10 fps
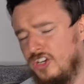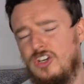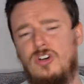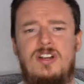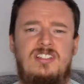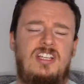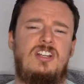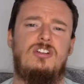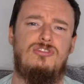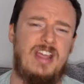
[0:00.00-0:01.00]
You're going to
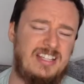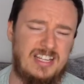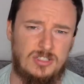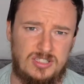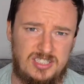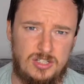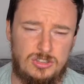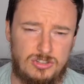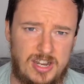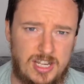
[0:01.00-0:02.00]
see those red days, you're going to see
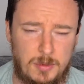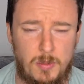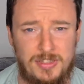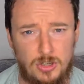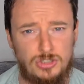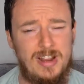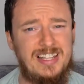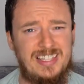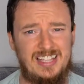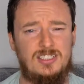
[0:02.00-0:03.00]
those green days. But when those
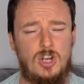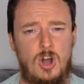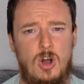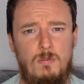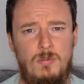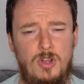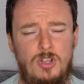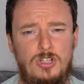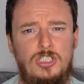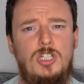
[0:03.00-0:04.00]
red days come,
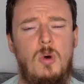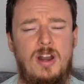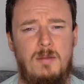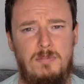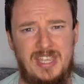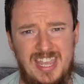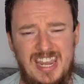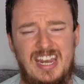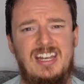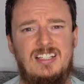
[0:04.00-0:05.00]
you want to be
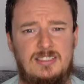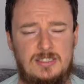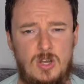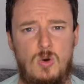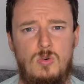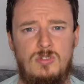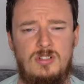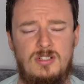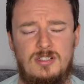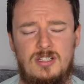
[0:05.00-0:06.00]
in a zone.